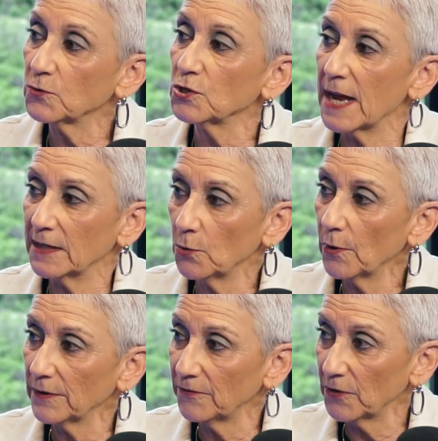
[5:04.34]

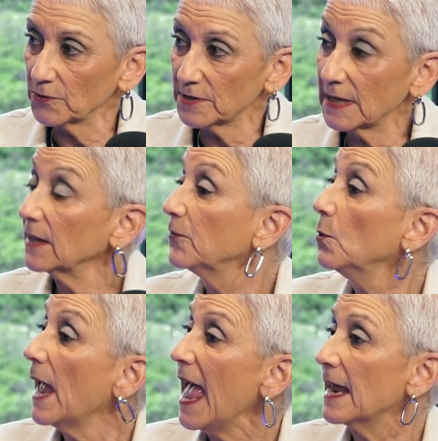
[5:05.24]
January 1st, if you
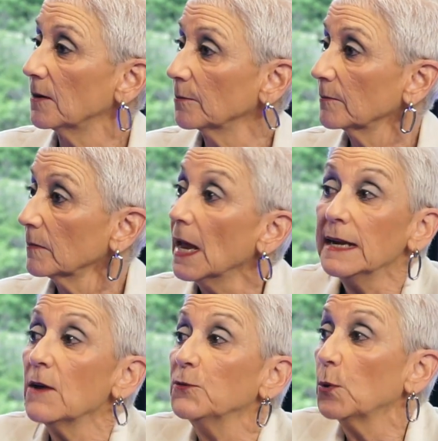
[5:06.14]
can.
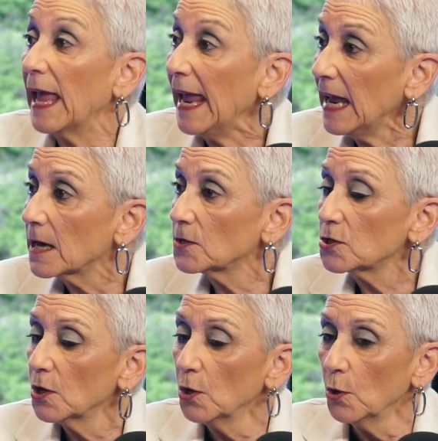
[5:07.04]
Now, if you can't,
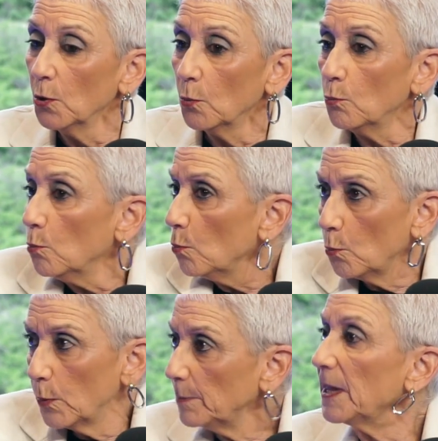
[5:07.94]

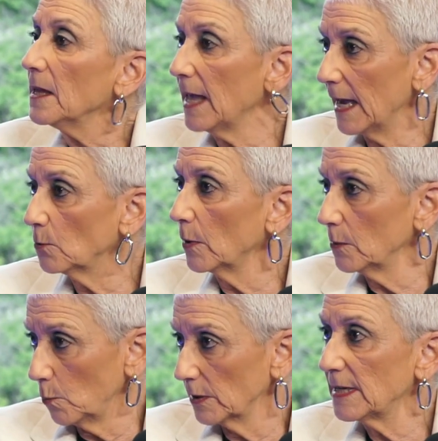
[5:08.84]
we play the hand
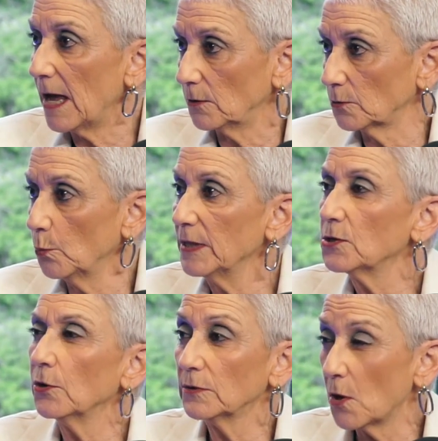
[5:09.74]
we're dealt. We
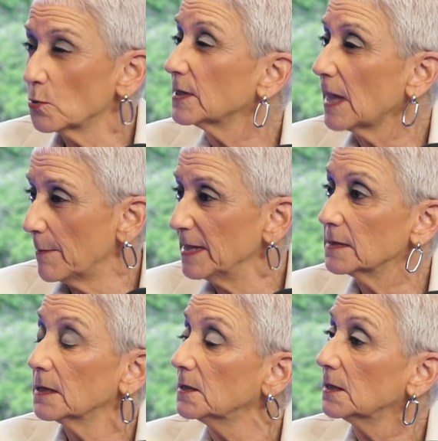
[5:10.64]
turn those
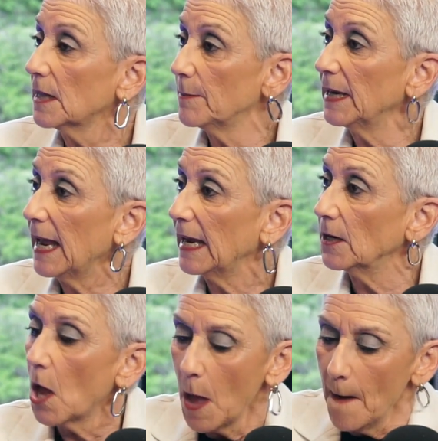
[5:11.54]
lemons into
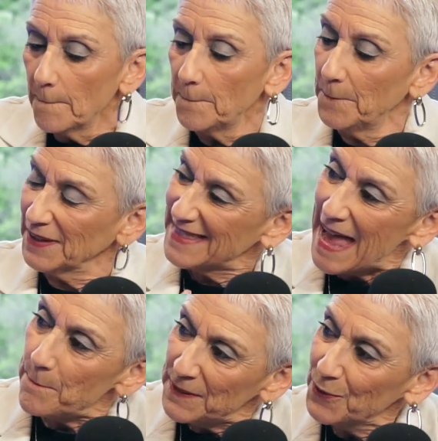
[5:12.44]
lemonade. But
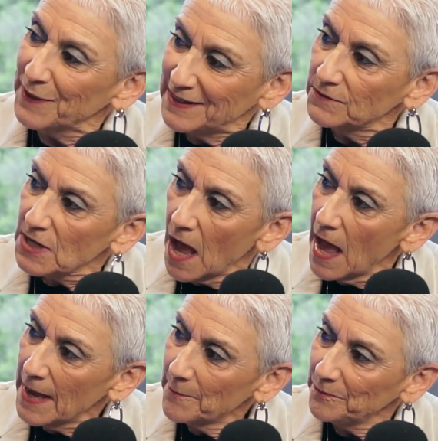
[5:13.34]
that period of
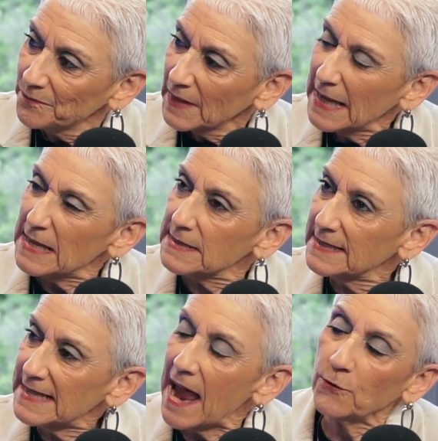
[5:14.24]
time is
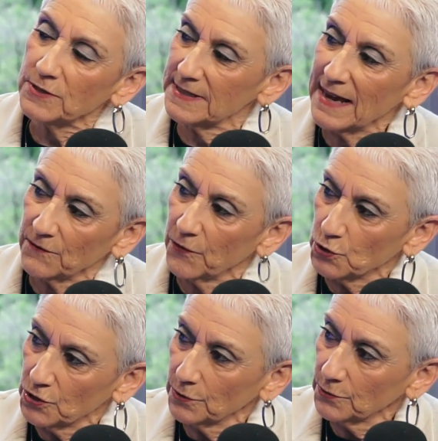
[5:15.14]
sacrosanct for
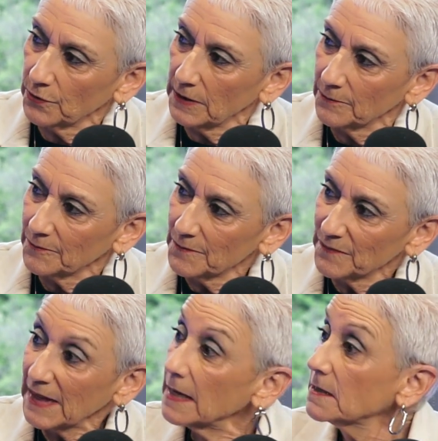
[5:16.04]
children.
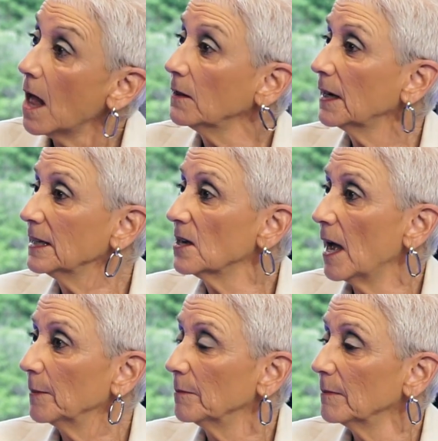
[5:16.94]
It's holiday time.